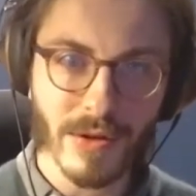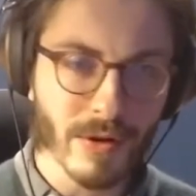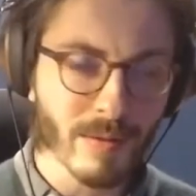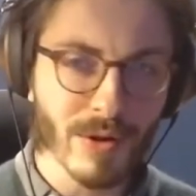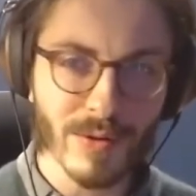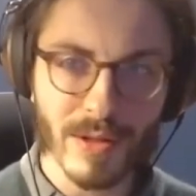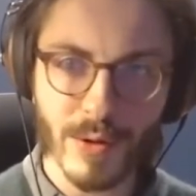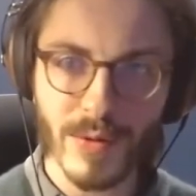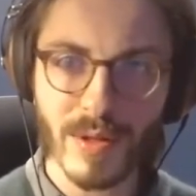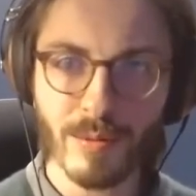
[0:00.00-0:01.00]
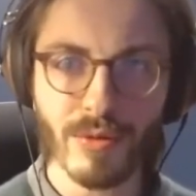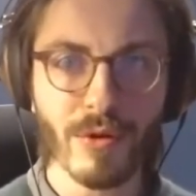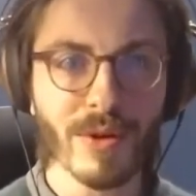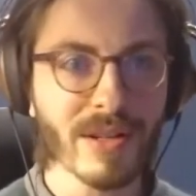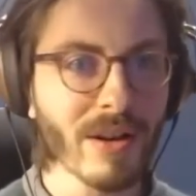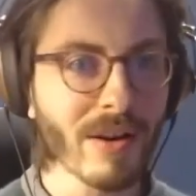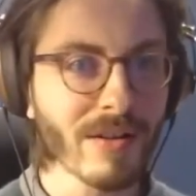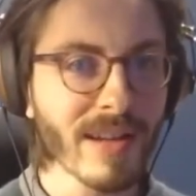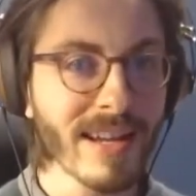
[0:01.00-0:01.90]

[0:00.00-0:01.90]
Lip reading: theorbos, lutes, Baroque guitars.